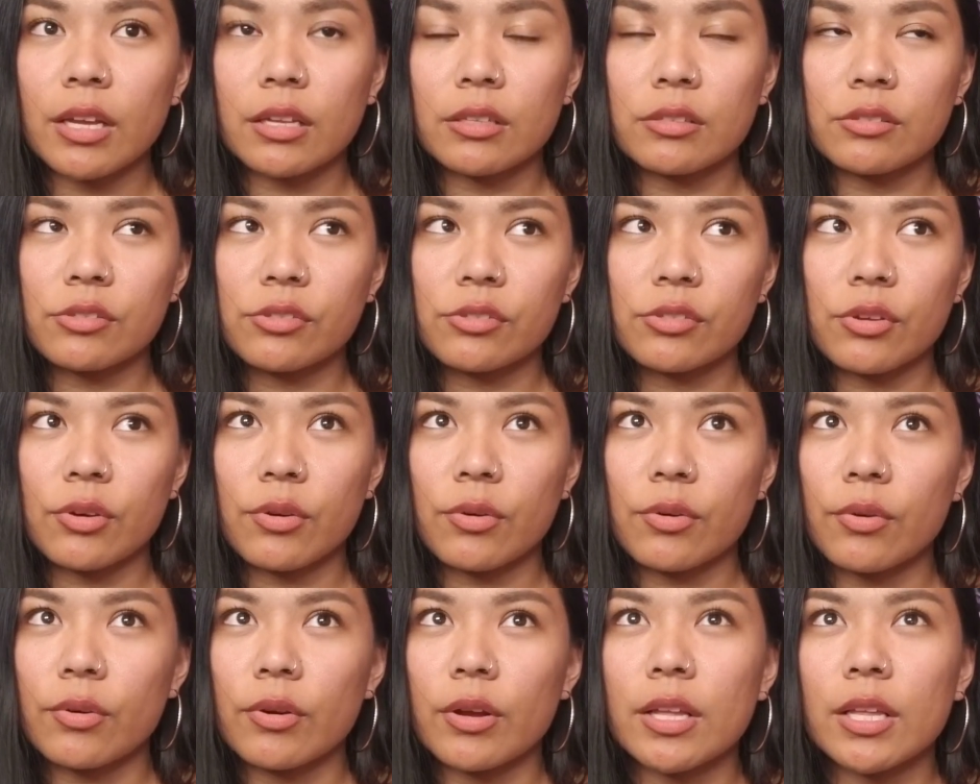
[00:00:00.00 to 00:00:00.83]
And
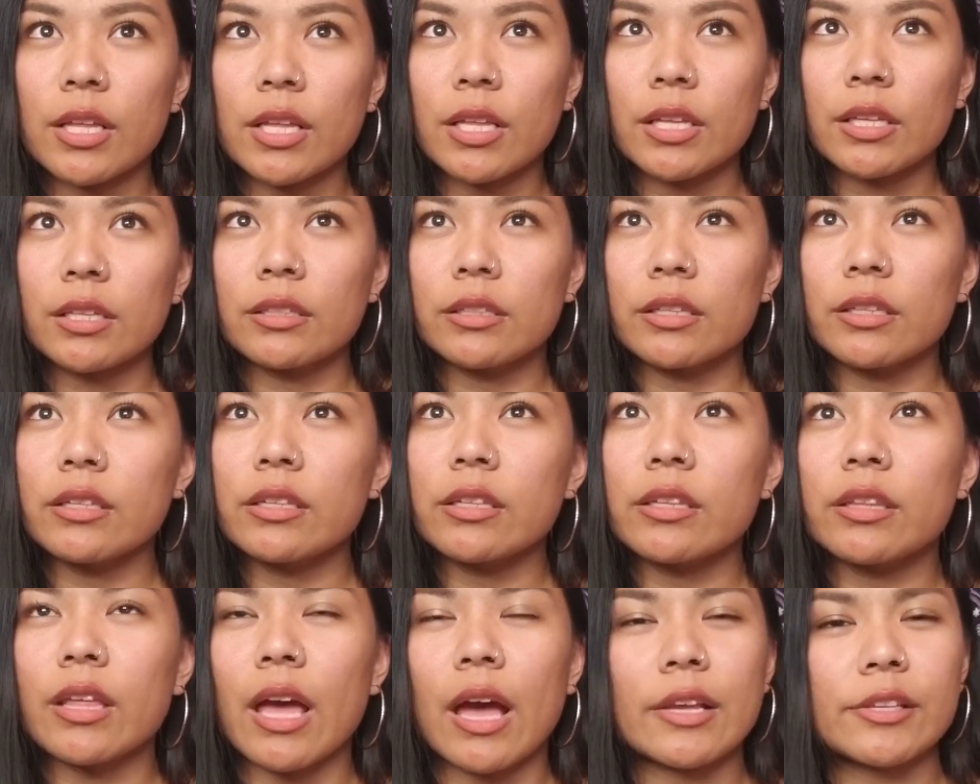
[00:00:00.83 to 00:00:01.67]
so
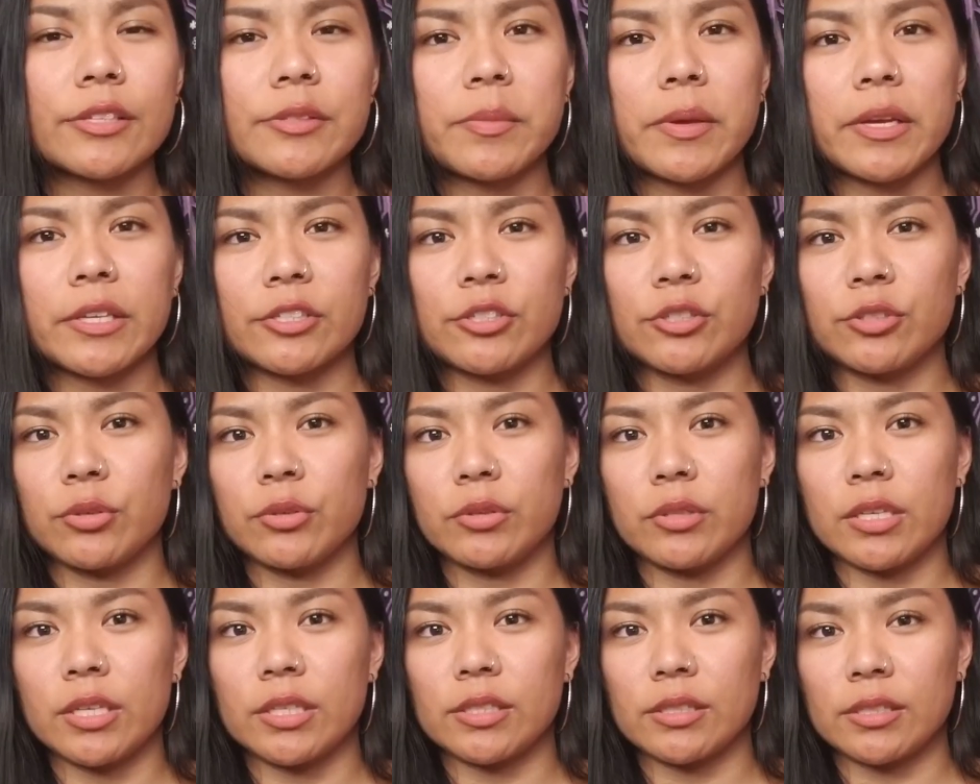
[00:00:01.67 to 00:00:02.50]
Lilith aspects to
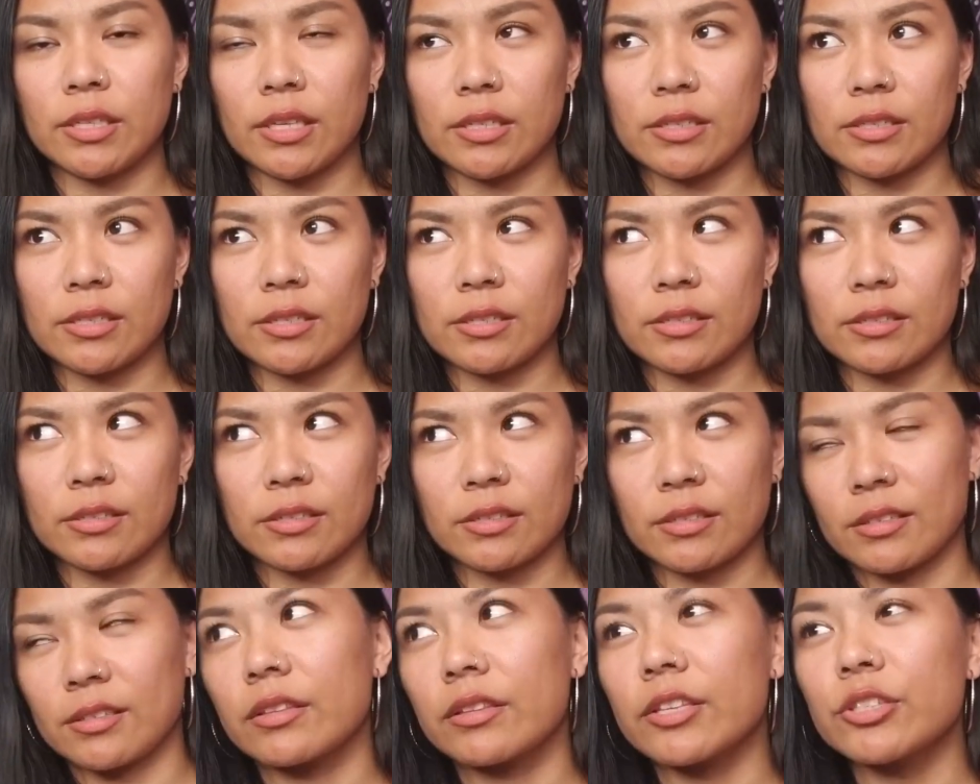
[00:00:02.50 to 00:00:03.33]
the
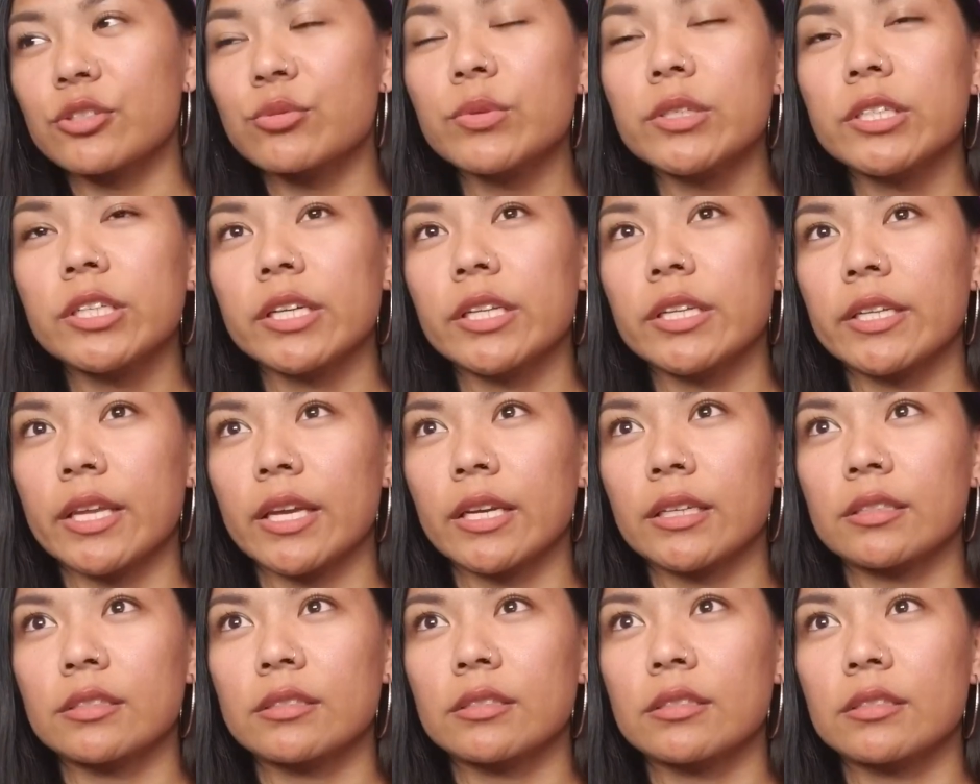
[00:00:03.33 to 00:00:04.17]
ascendant. This would
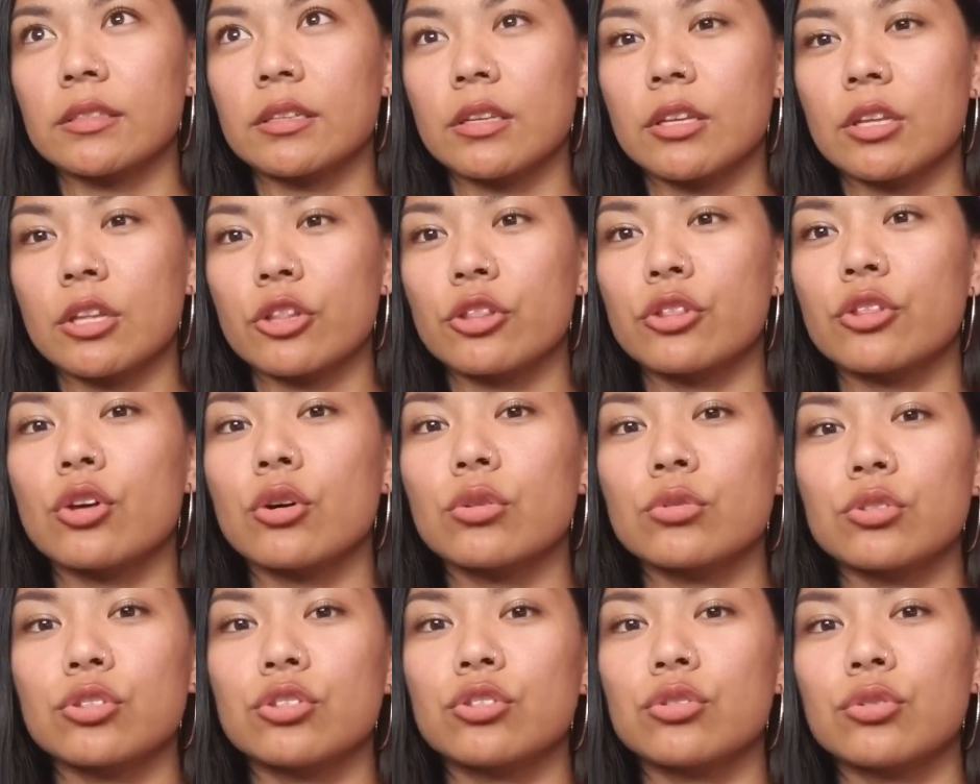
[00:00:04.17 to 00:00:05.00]
connect
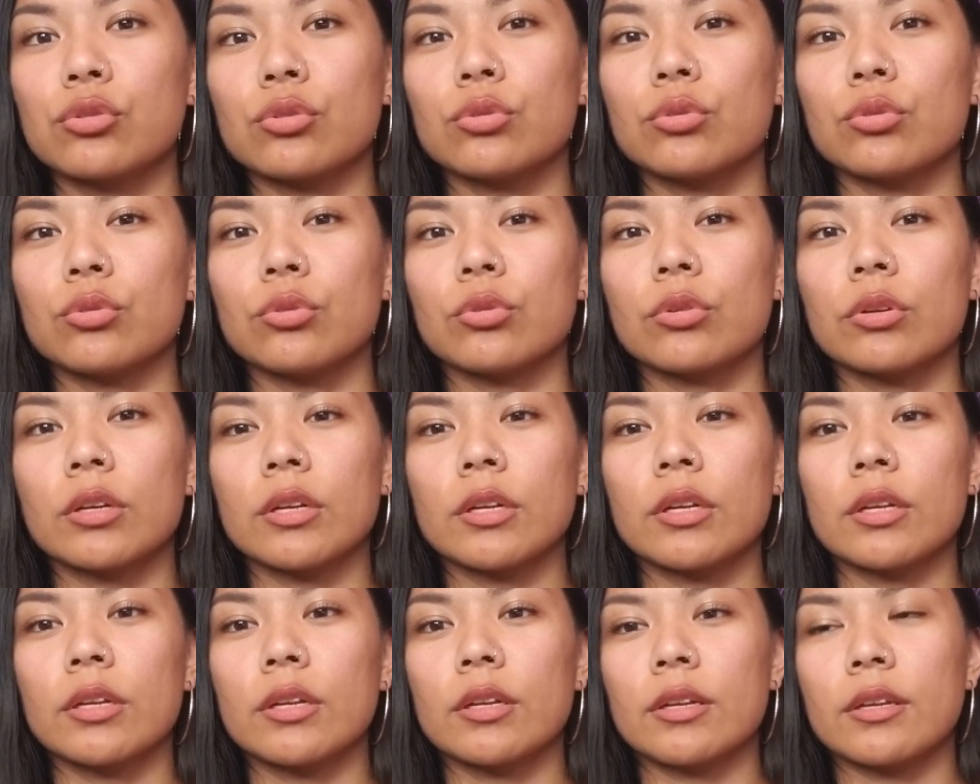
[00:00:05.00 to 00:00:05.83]
those two
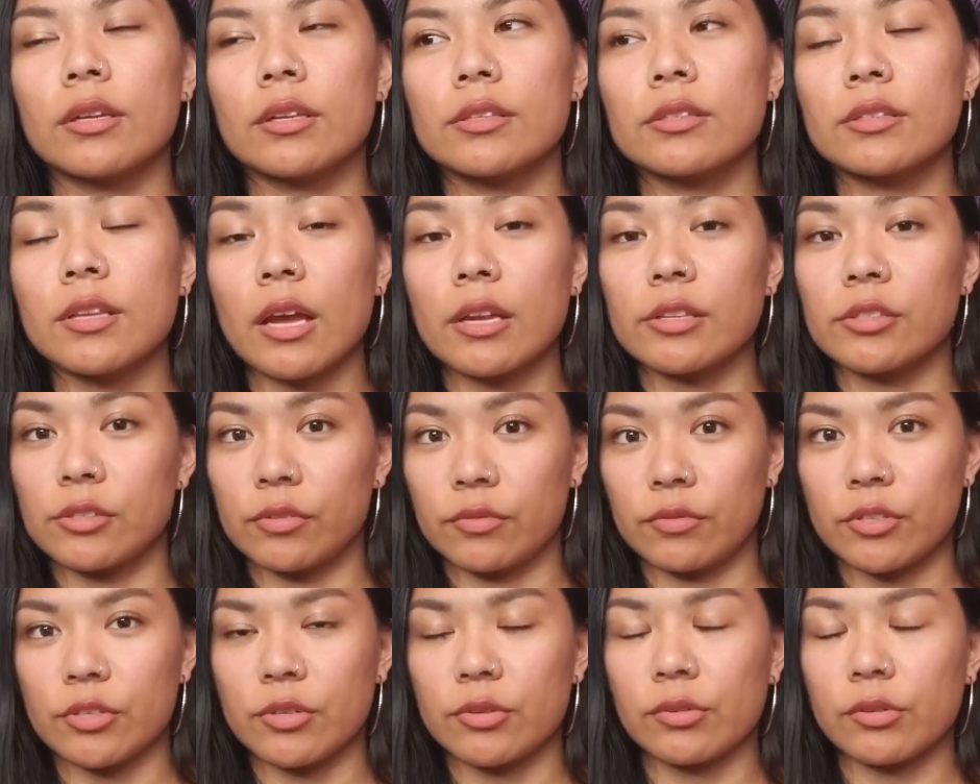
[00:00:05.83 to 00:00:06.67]
sides
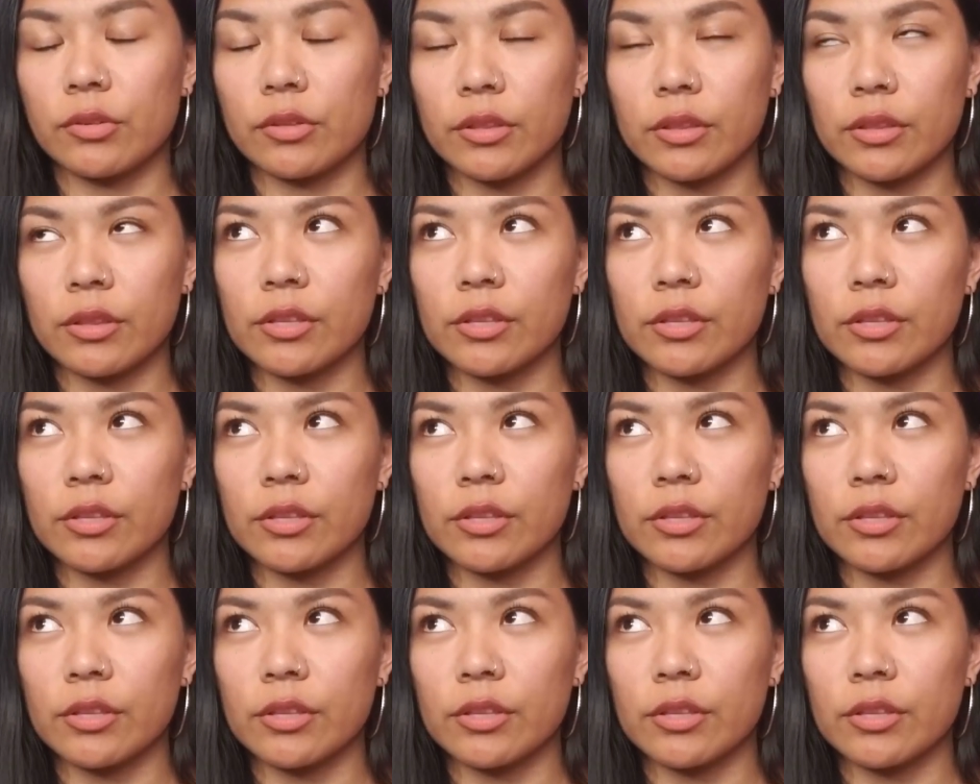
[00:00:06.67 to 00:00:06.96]
of you.